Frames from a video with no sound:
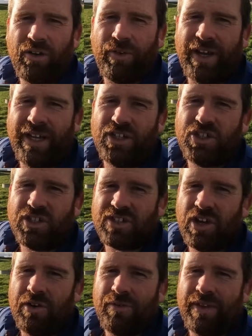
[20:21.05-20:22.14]
of hedge just
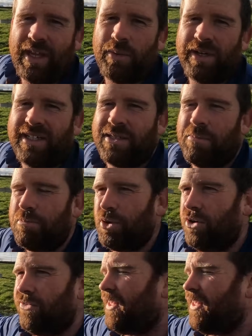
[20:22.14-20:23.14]
over there. We need to burn